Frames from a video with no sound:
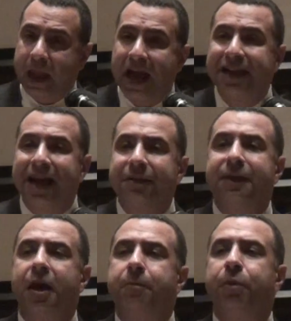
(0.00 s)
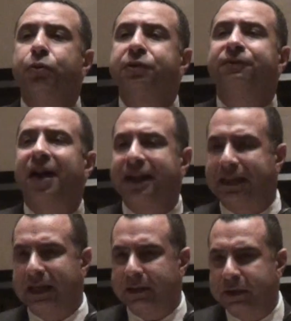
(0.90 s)
And yet they are both
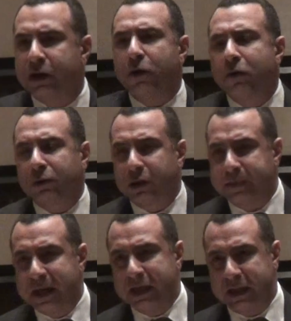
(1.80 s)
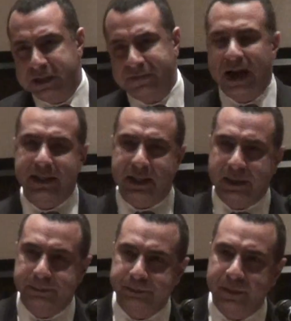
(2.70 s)
fighting. They're all communities fighting.
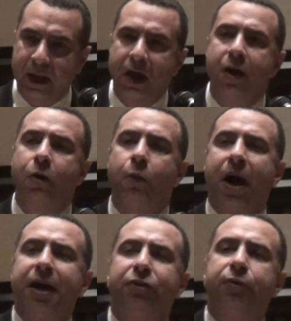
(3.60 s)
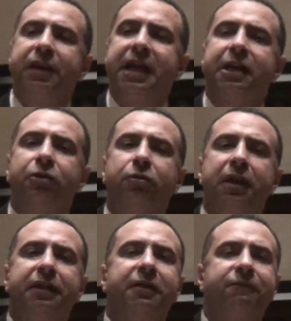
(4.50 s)
Why do we need to
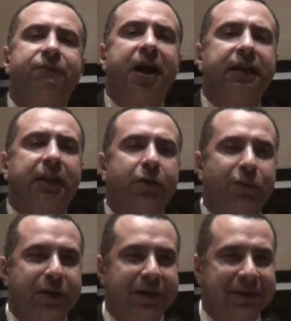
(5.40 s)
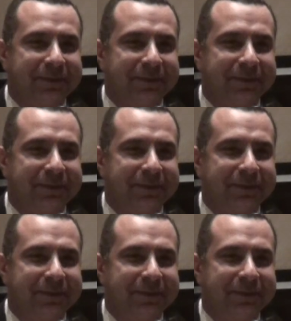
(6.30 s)
let them fight alone?